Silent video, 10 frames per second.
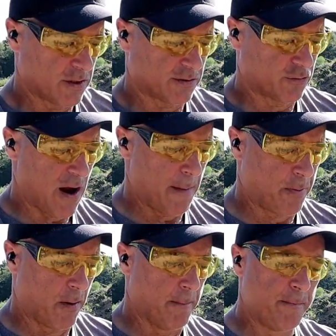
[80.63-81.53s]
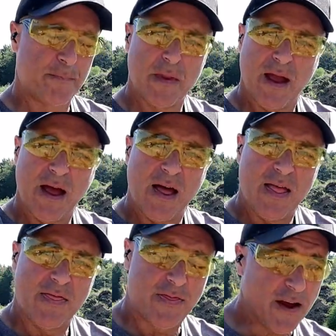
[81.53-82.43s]
just drop them.
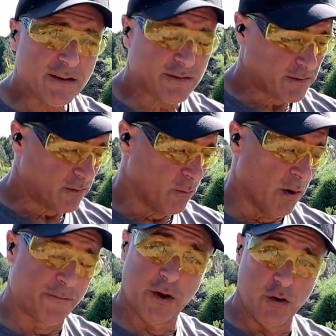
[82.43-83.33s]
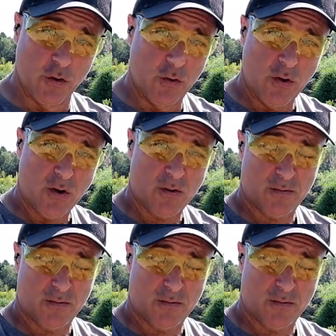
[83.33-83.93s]
This review